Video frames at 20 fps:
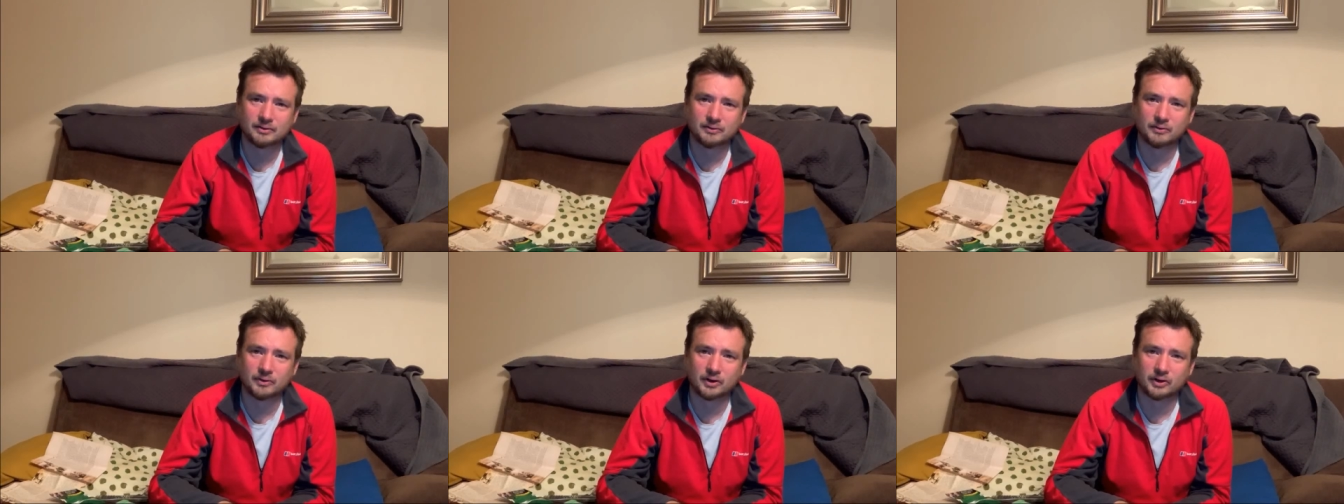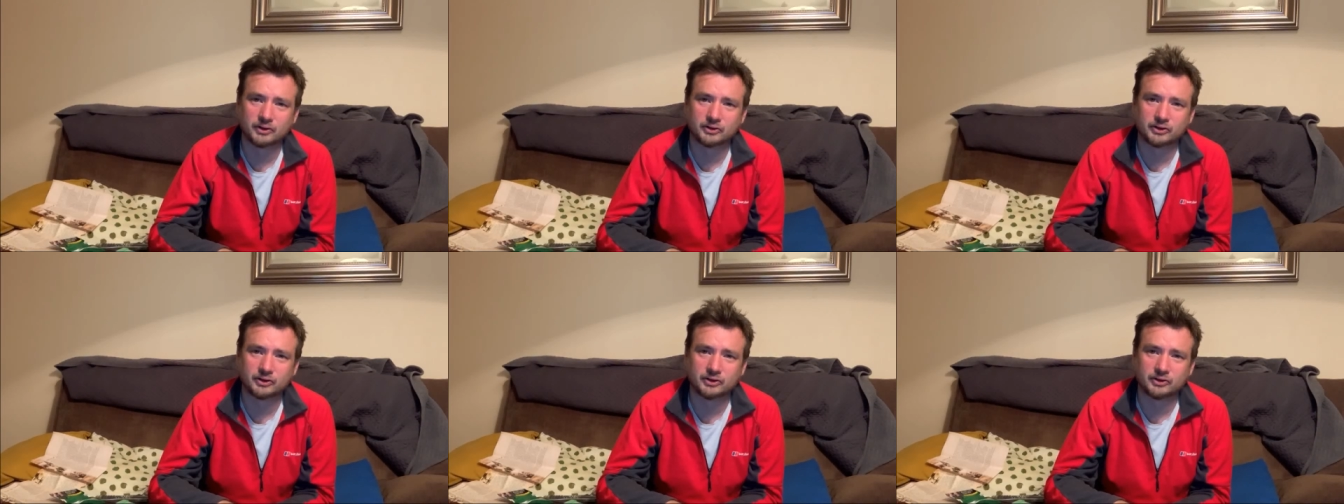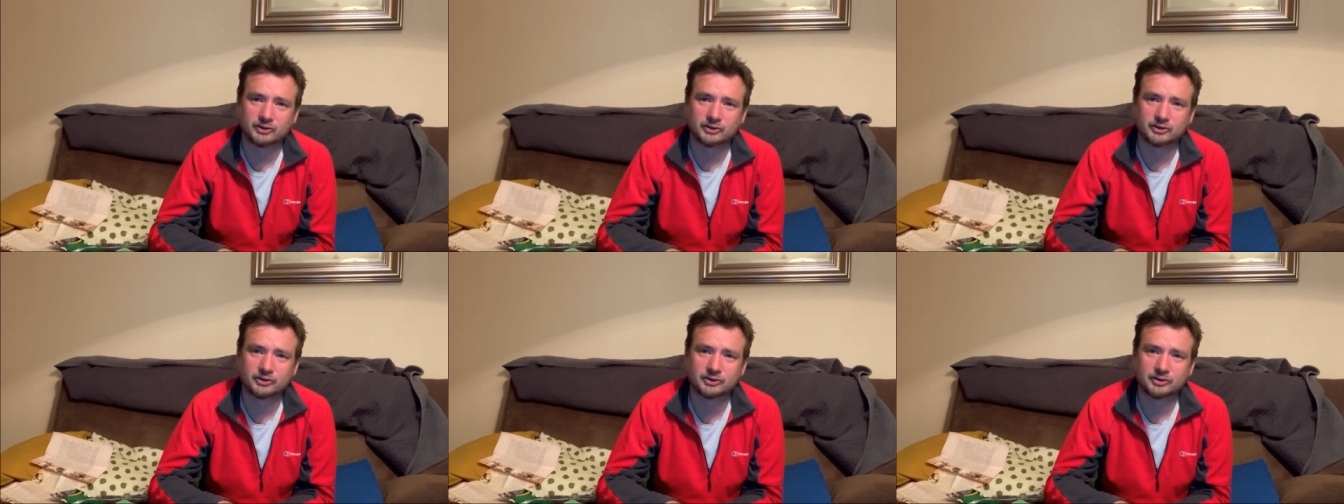
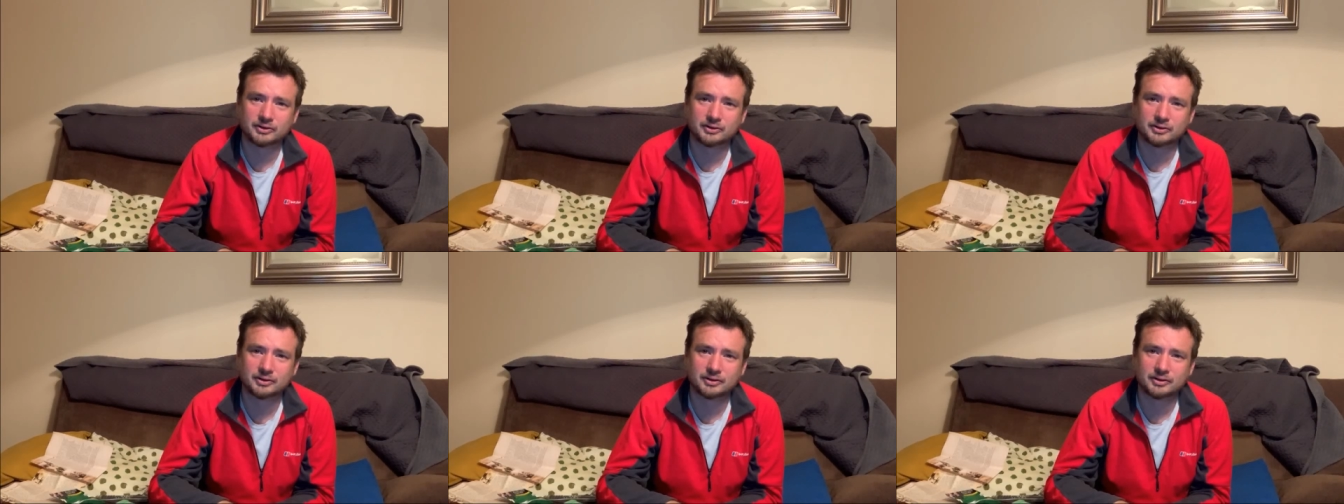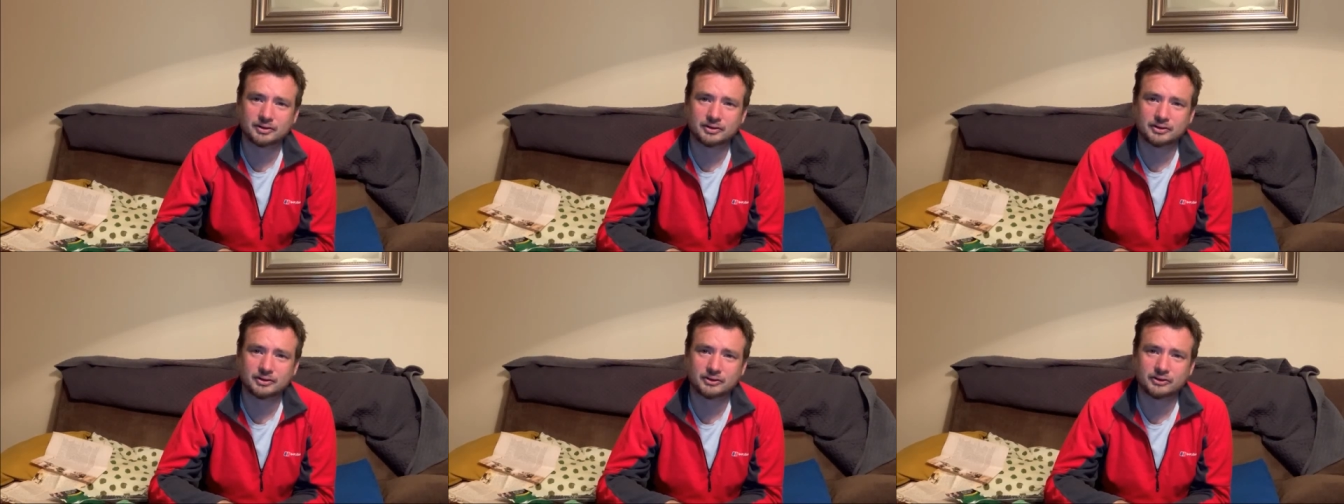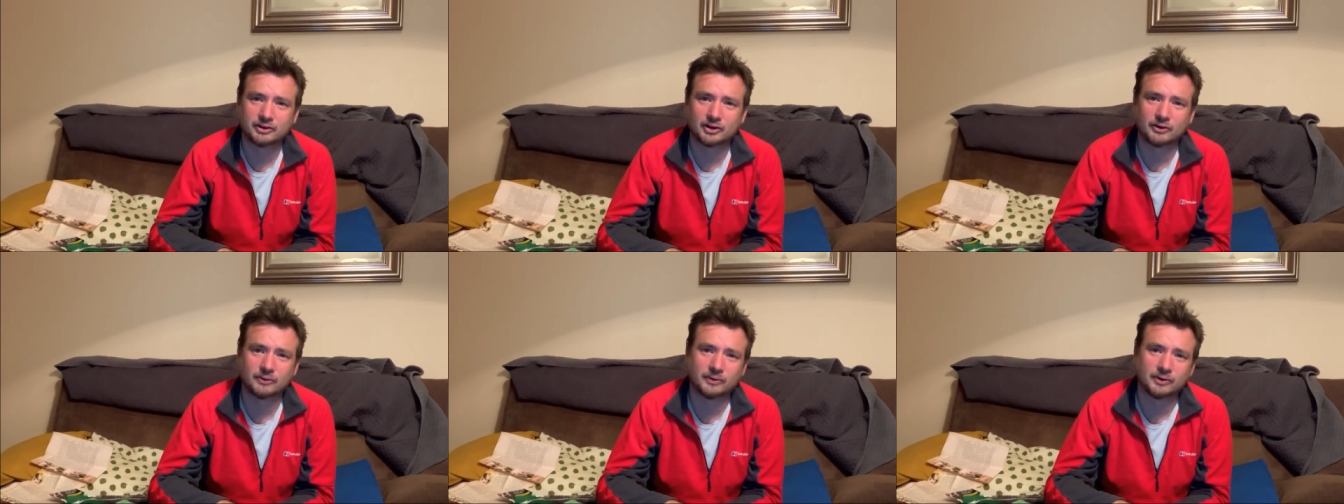versus
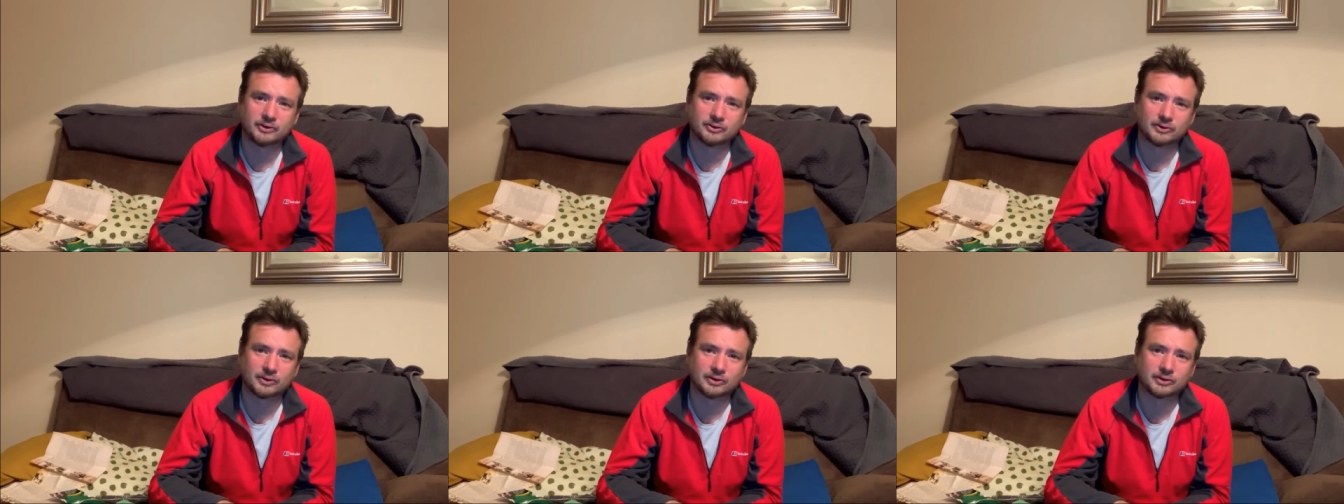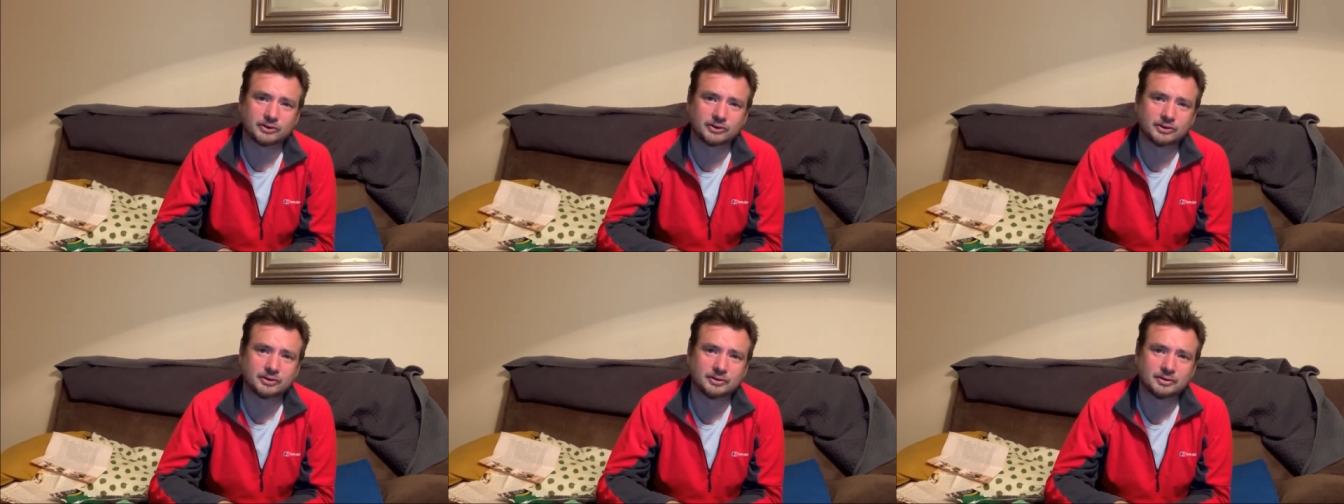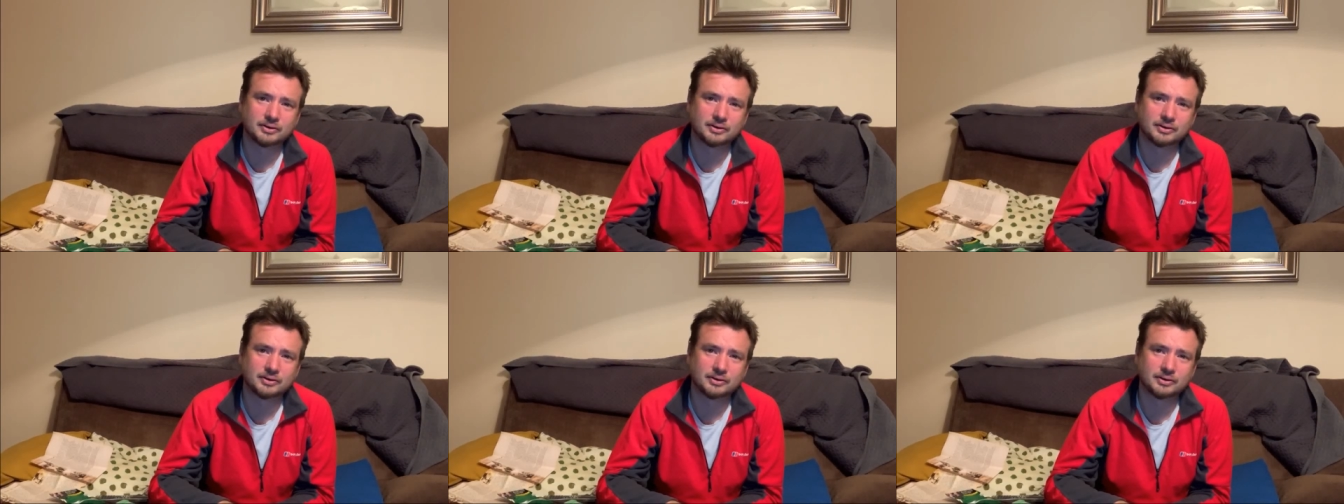self-interest.